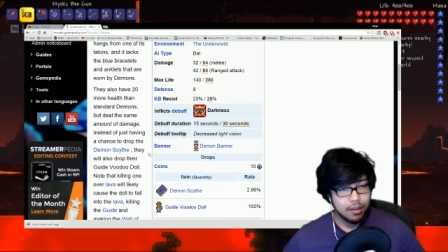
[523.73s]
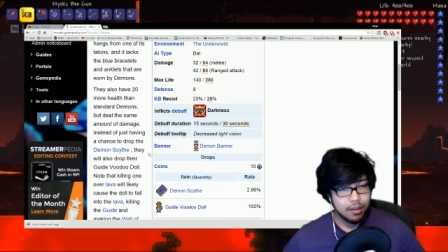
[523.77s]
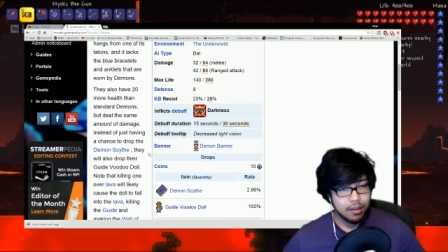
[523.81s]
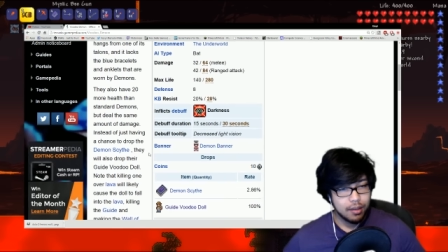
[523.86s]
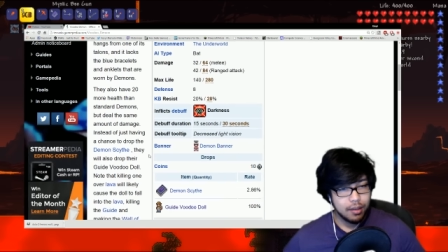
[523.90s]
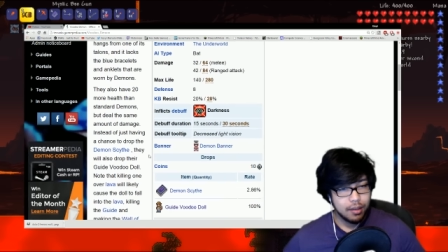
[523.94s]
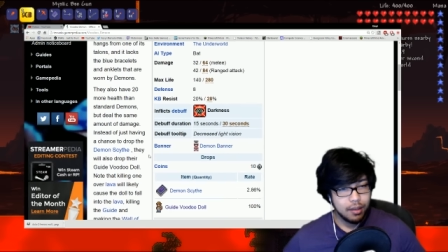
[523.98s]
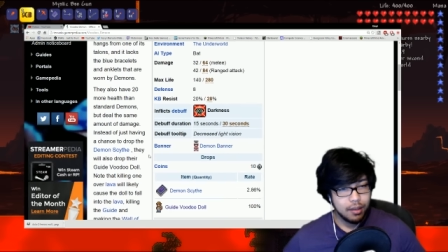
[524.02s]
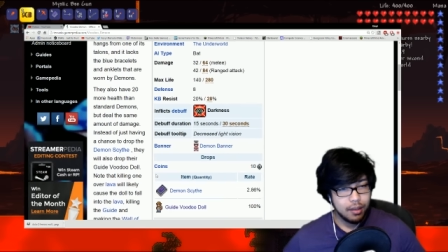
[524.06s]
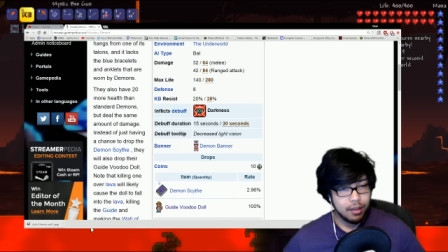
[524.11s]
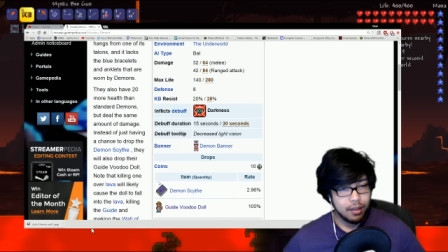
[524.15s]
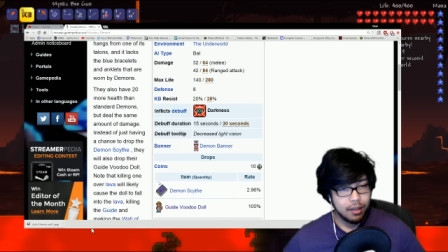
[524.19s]

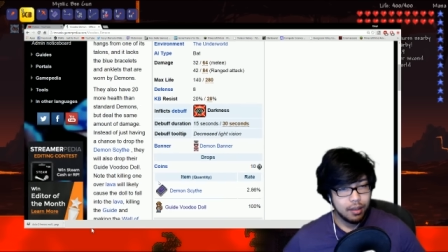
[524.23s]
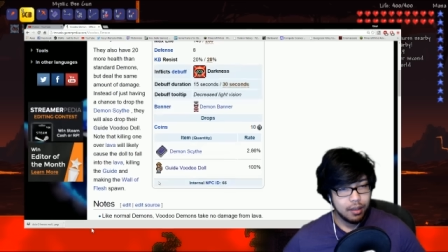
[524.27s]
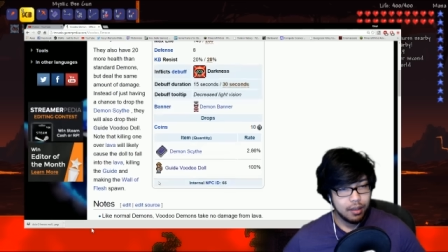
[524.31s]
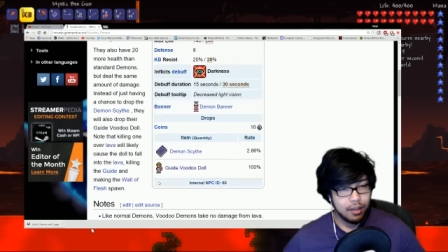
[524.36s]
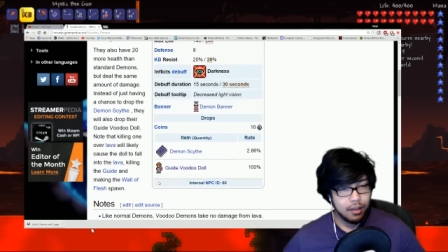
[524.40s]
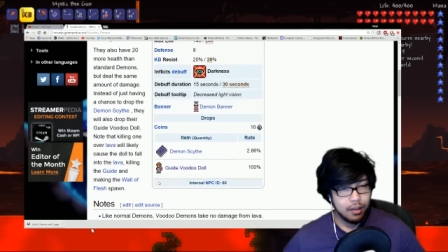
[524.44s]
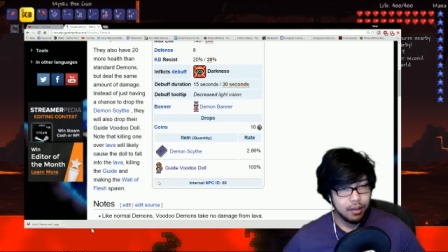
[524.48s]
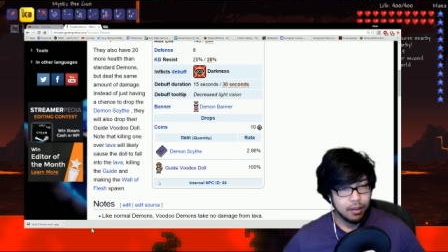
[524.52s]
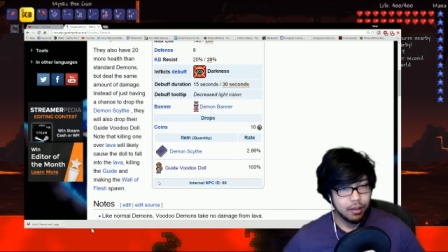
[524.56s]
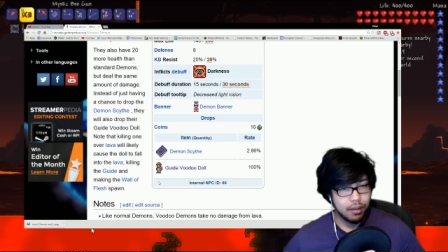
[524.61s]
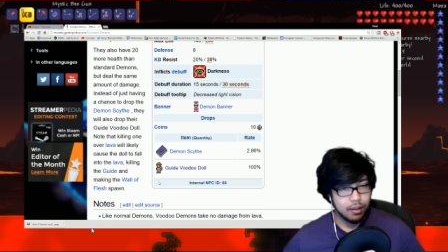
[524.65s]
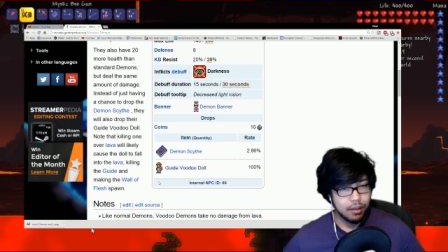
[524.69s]
see
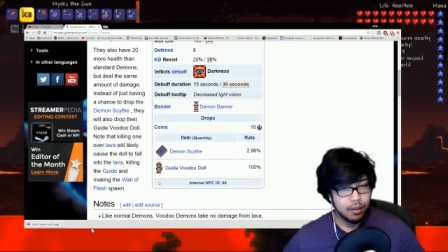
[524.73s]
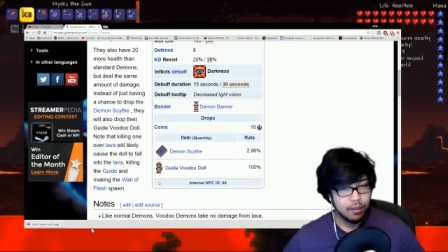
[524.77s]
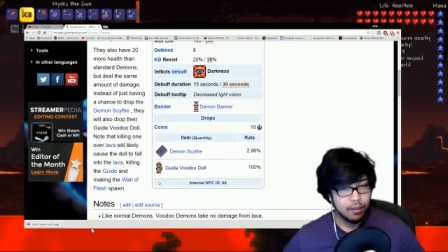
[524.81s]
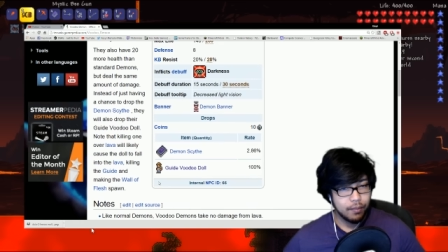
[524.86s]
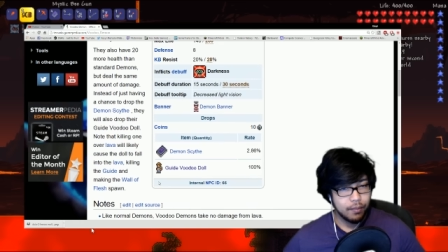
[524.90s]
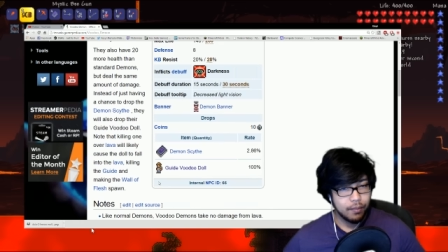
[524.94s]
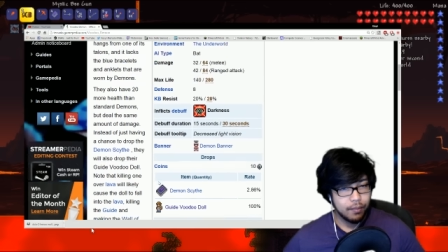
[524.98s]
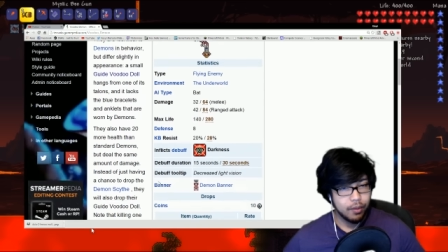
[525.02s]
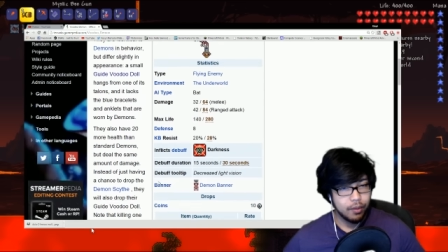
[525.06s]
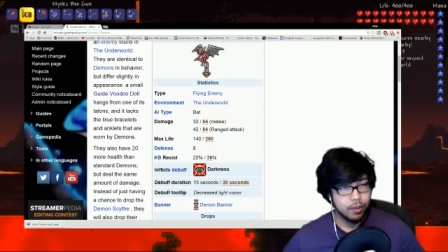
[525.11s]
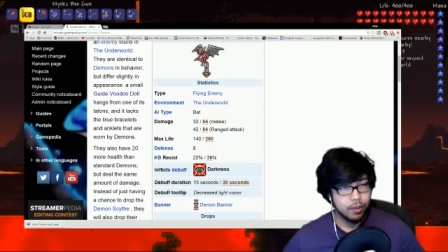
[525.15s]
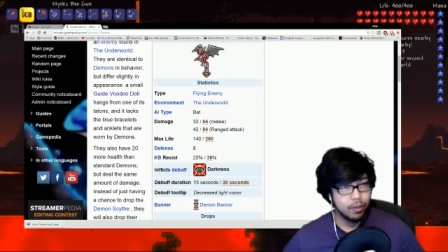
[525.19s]
here.
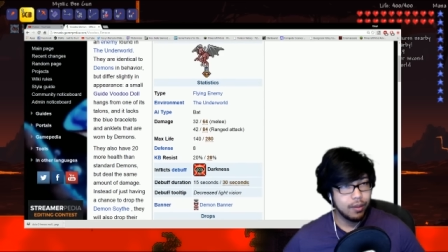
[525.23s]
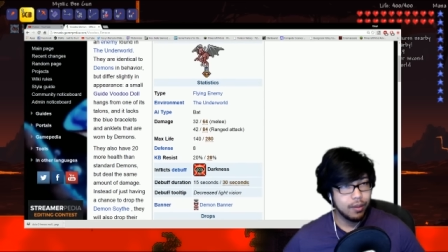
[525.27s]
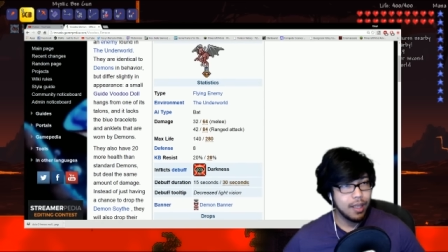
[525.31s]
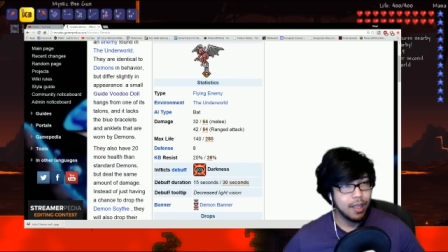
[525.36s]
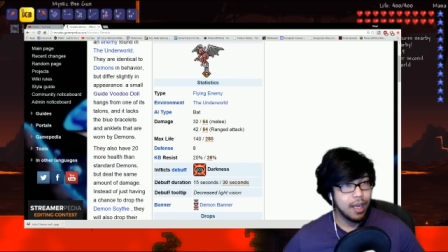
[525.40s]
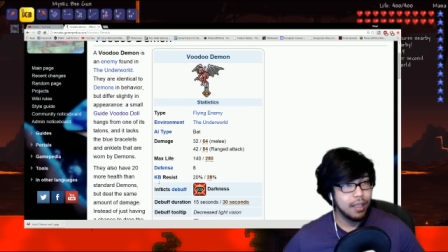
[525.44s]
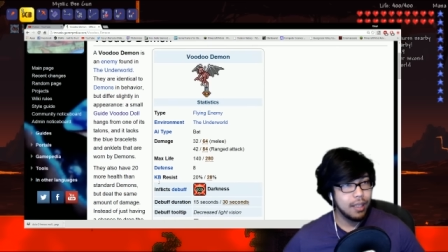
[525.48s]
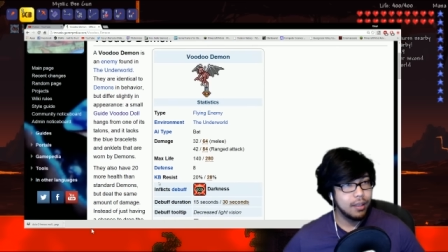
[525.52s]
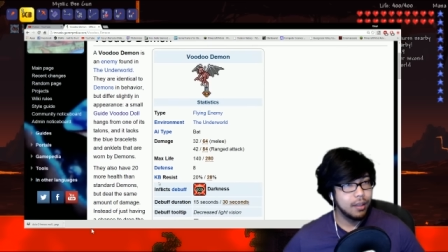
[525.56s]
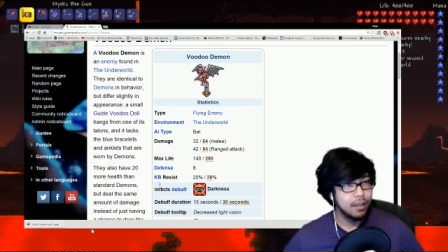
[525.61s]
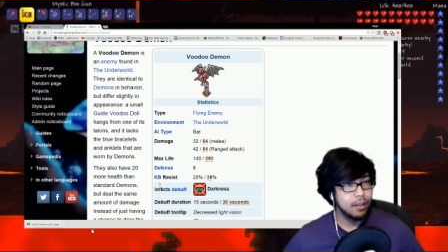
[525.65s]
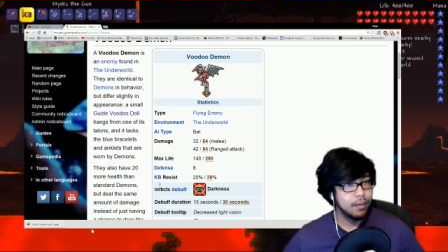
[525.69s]
Voodoo
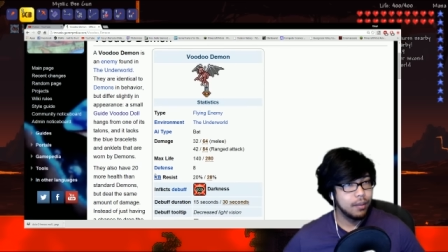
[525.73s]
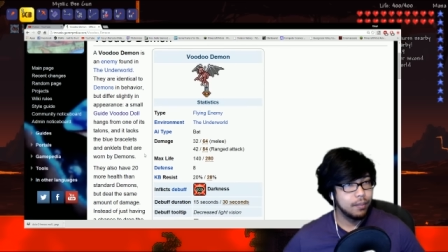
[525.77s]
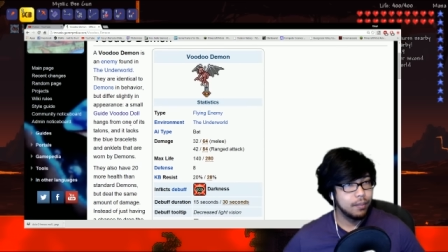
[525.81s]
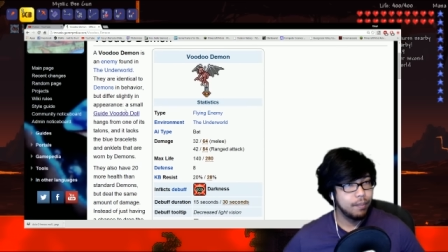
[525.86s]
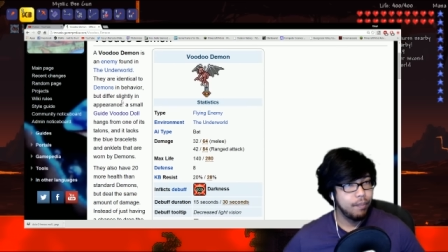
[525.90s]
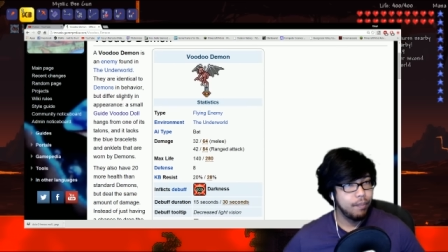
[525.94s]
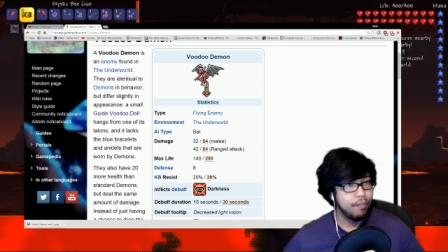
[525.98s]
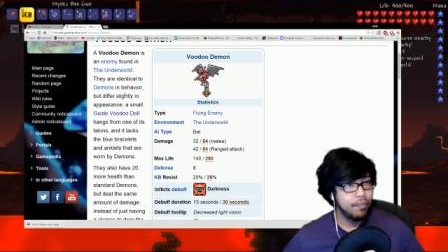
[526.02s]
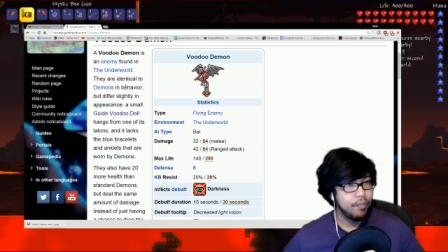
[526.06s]
guide doll.